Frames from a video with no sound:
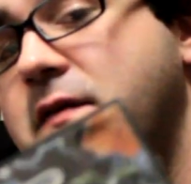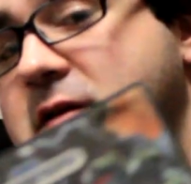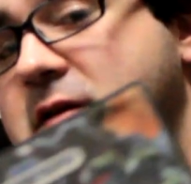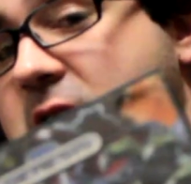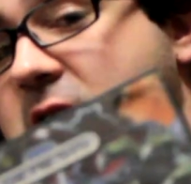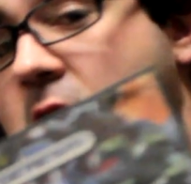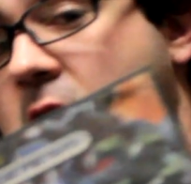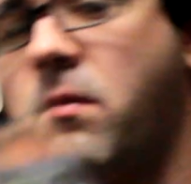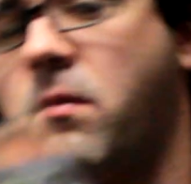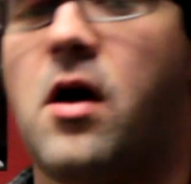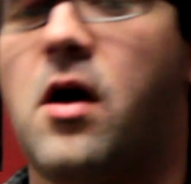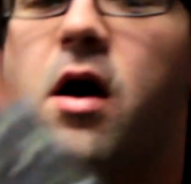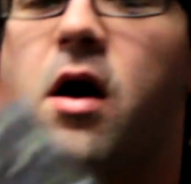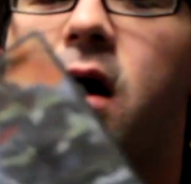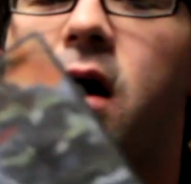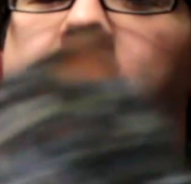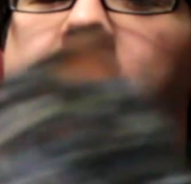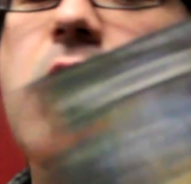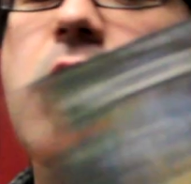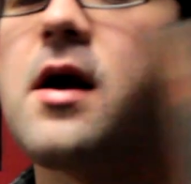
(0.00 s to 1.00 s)
this game.
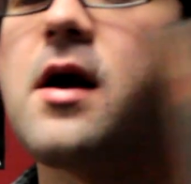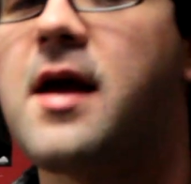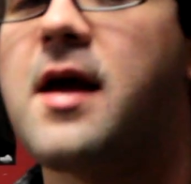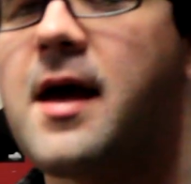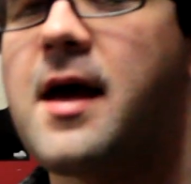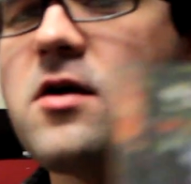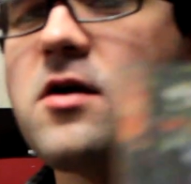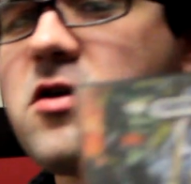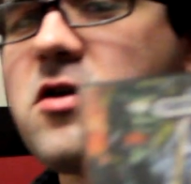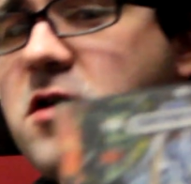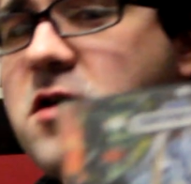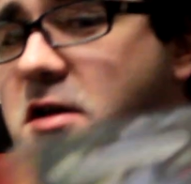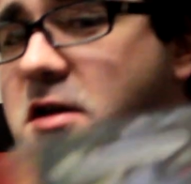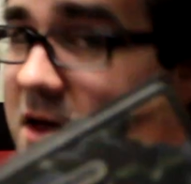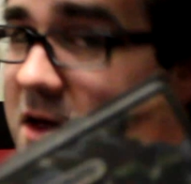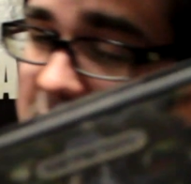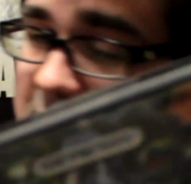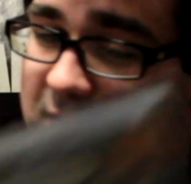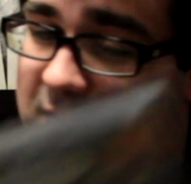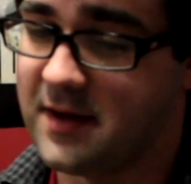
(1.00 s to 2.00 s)
Hard as
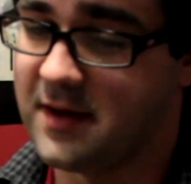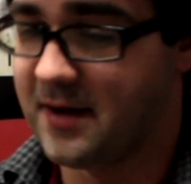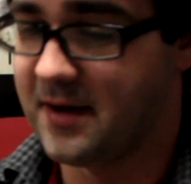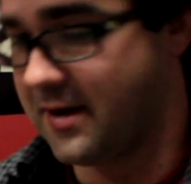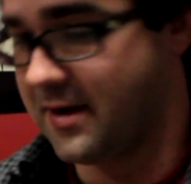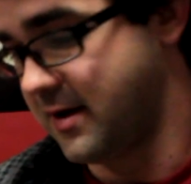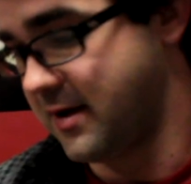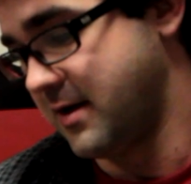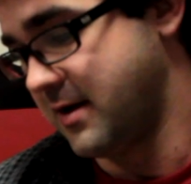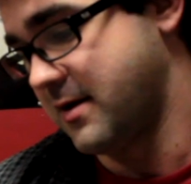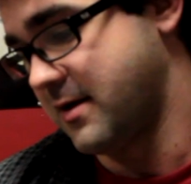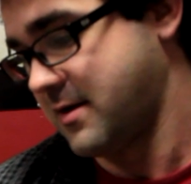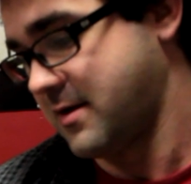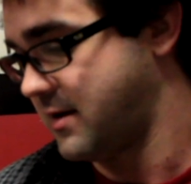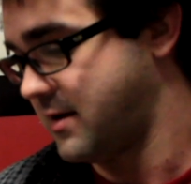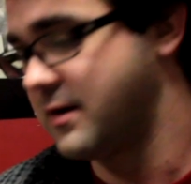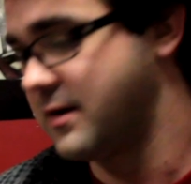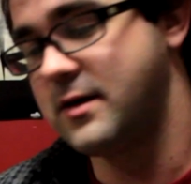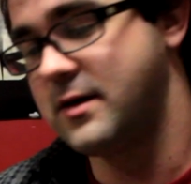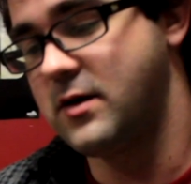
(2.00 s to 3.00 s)
shit.
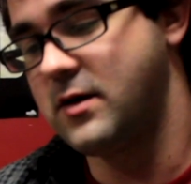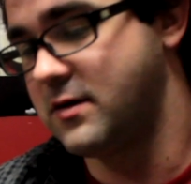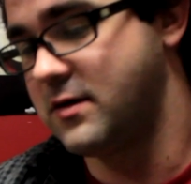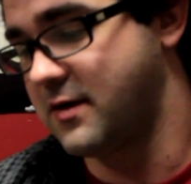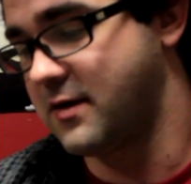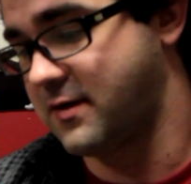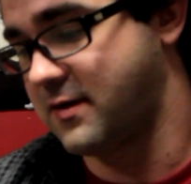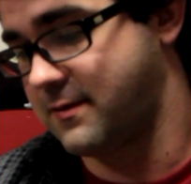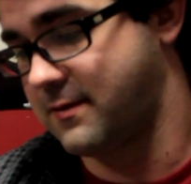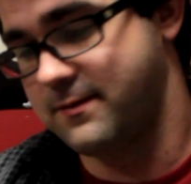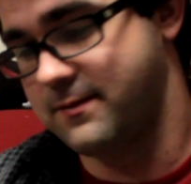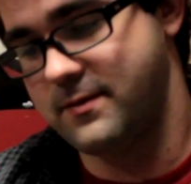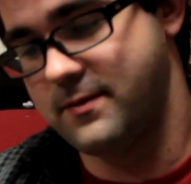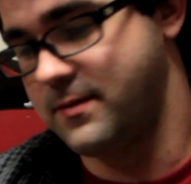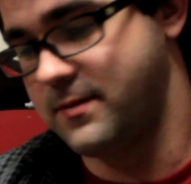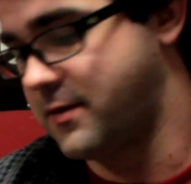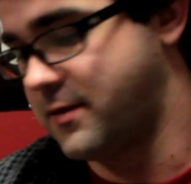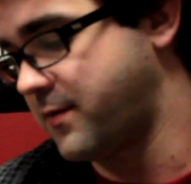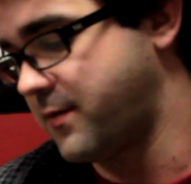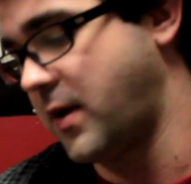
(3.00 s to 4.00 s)
You can just
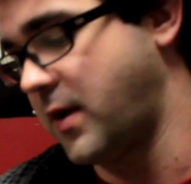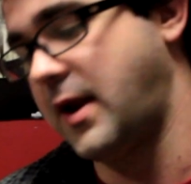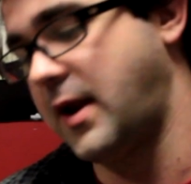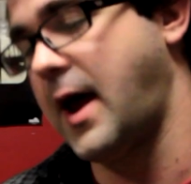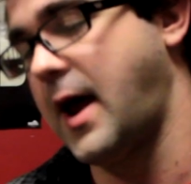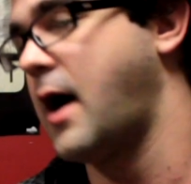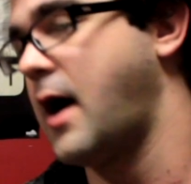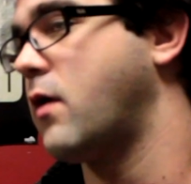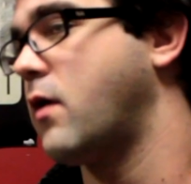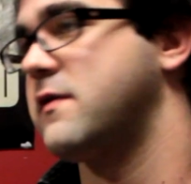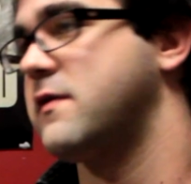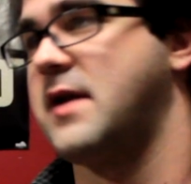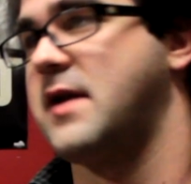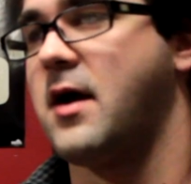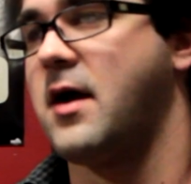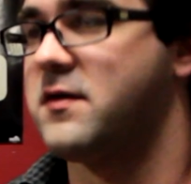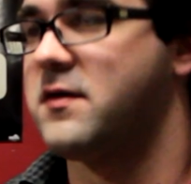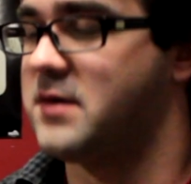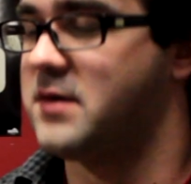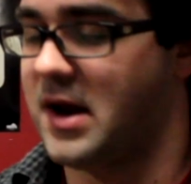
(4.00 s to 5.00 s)
spend hours and
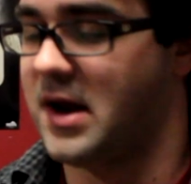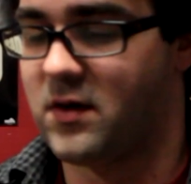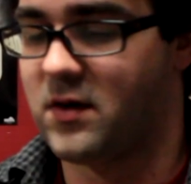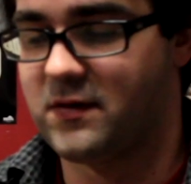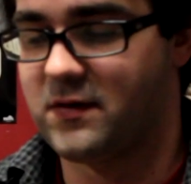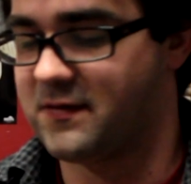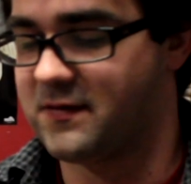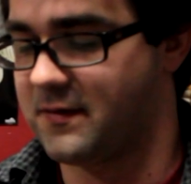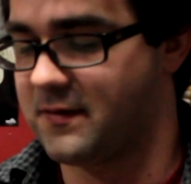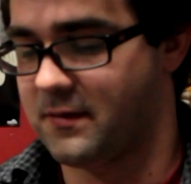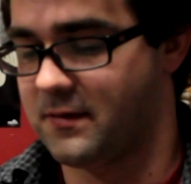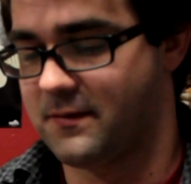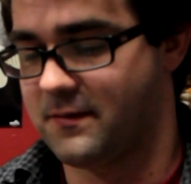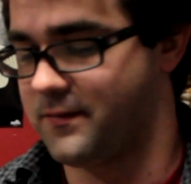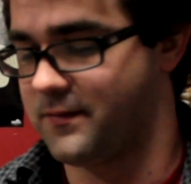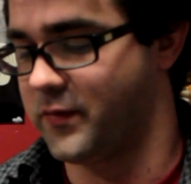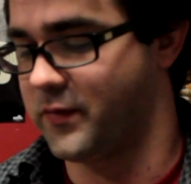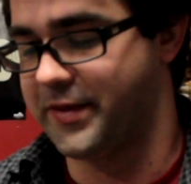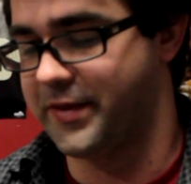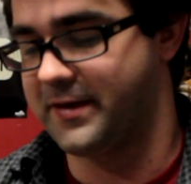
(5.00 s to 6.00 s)
hours and hours
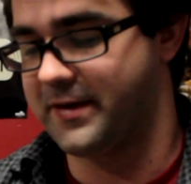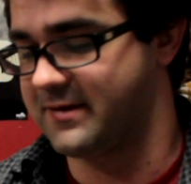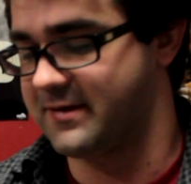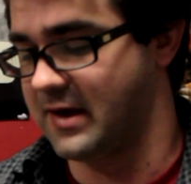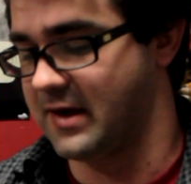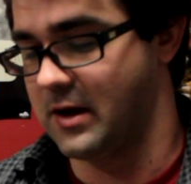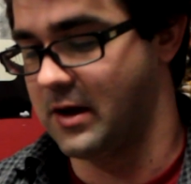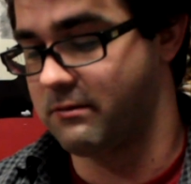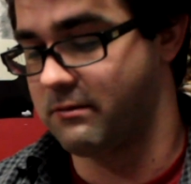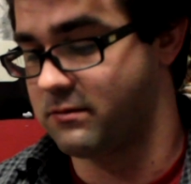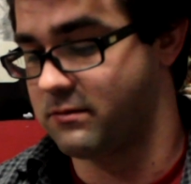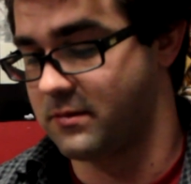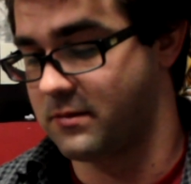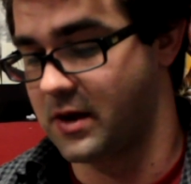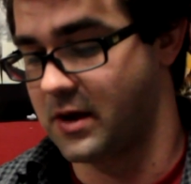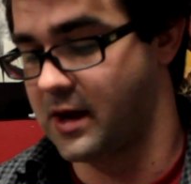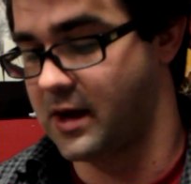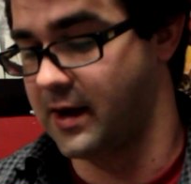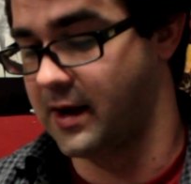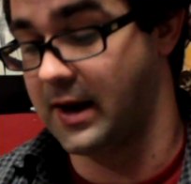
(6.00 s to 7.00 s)
with this game,
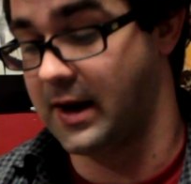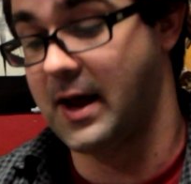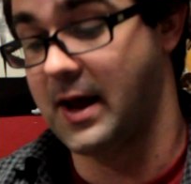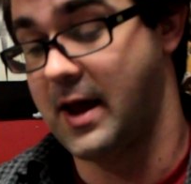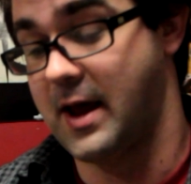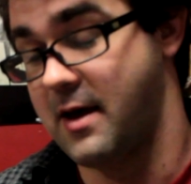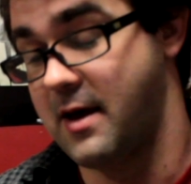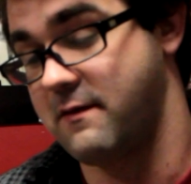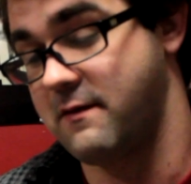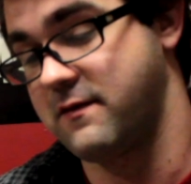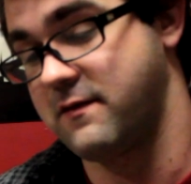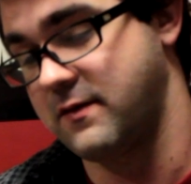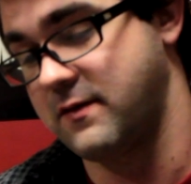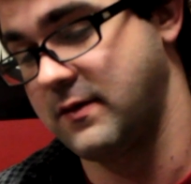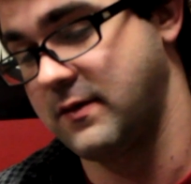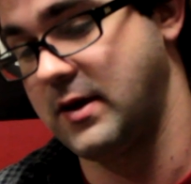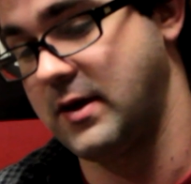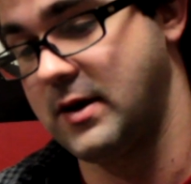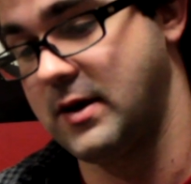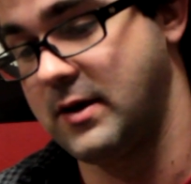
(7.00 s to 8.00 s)
and I have,
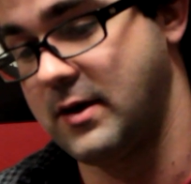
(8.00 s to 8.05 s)
and